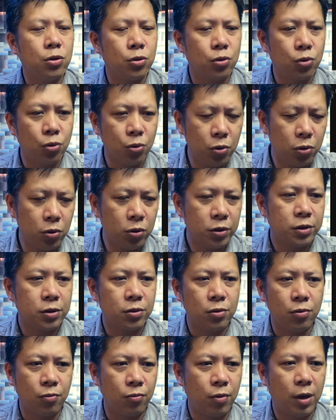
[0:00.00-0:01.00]
Tools,
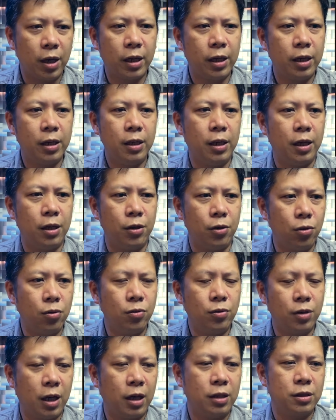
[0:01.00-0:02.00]
rugged, and
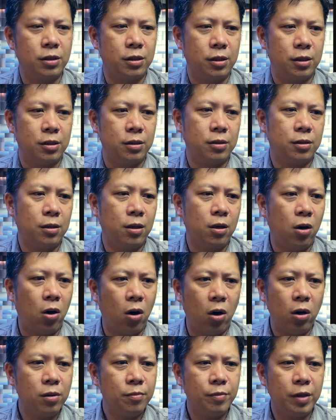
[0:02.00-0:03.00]
no nonsense.
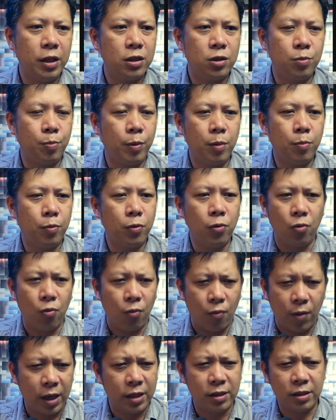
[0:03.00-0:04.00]
All of these people who
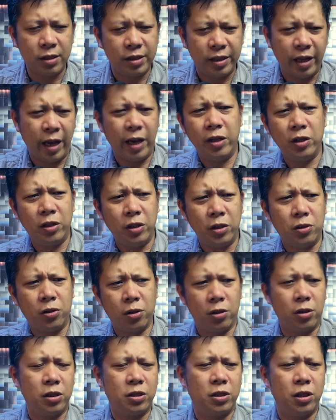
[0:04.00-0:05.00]
want dainty
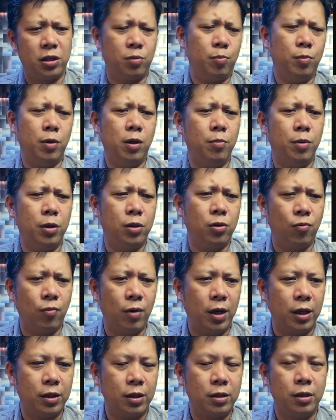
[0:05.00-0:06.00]
thirty-six millimeter
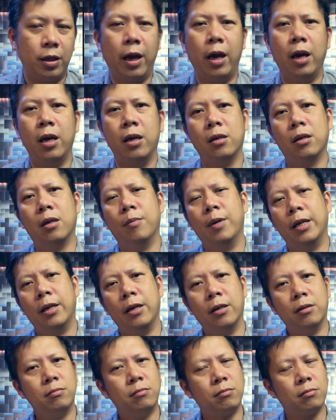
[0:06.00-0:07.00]
watches, hey, come on.
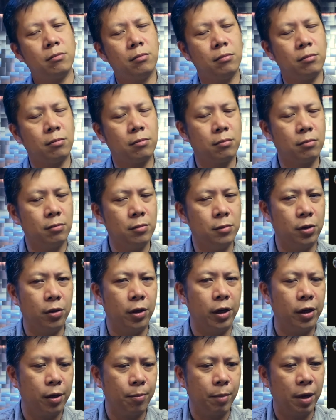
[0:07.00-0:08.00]
You're
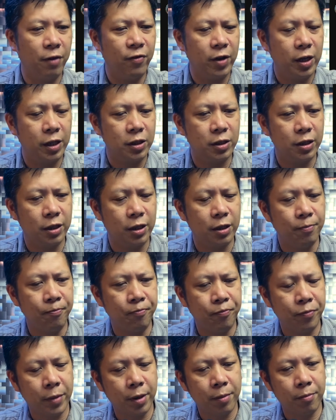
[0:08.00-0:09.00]
hurting my feelings there.
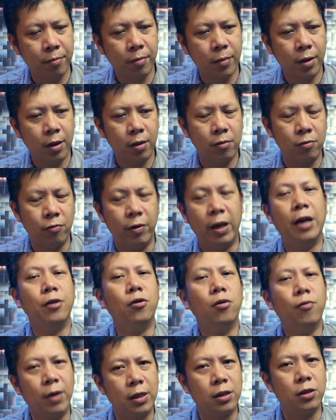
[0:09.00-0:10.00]
Well, I
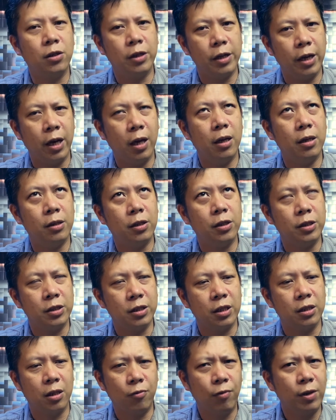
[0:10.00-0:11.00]
don't want thirty-eight,
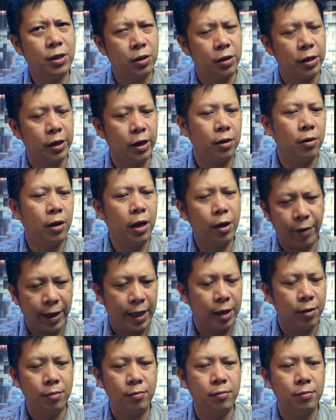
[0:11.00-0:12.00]
thirty-six, I want thirty-eight. Anyway,